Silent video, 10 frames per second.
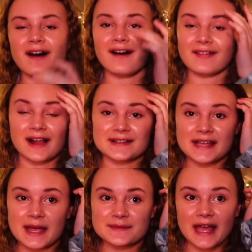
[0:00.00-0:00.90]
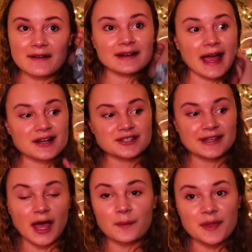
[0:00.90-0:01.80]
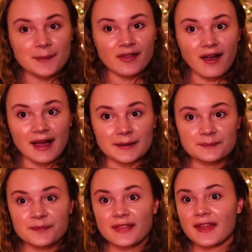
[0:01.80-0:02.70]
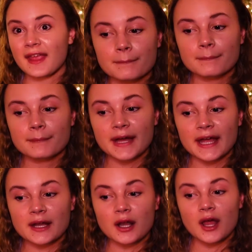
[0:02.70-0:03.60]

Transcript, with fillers: a lot of times I would actually help them a lot. But